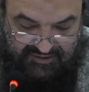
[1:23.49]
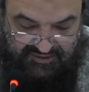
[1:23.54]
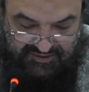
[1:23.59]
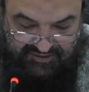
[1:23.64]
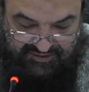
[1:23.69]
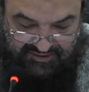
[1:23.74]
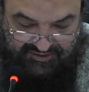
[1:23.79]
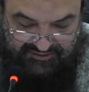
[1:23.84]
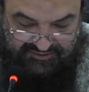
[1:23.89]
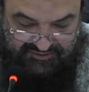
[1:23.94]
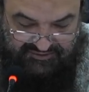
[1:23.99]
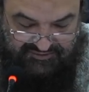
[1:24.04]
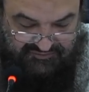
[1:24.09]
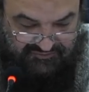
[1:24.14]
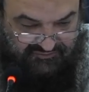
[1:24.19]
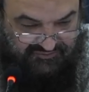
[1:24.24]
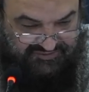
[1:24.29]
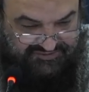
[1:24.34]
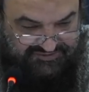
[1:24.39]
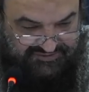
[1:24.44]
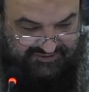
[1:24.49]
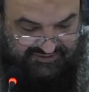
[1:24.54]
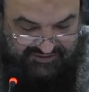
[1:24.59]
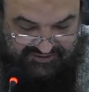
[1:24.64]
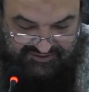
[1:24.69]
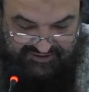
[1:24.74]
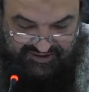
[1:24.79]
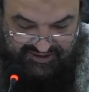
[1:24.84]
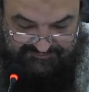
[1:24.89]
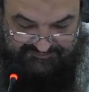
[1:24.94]
and we're still
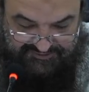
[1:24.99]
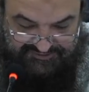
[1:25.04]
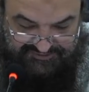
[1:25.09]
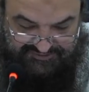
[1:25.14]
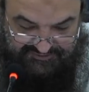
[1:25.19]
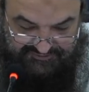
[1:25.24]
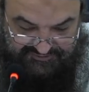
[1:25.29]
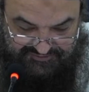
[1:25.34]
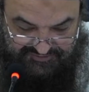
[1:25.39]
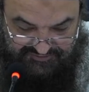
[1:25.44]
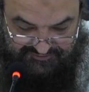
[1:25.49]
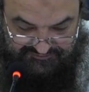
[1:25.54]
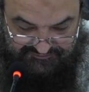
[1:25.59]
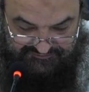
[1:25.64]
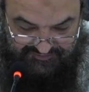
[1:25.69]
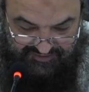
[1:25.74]
in the episodes of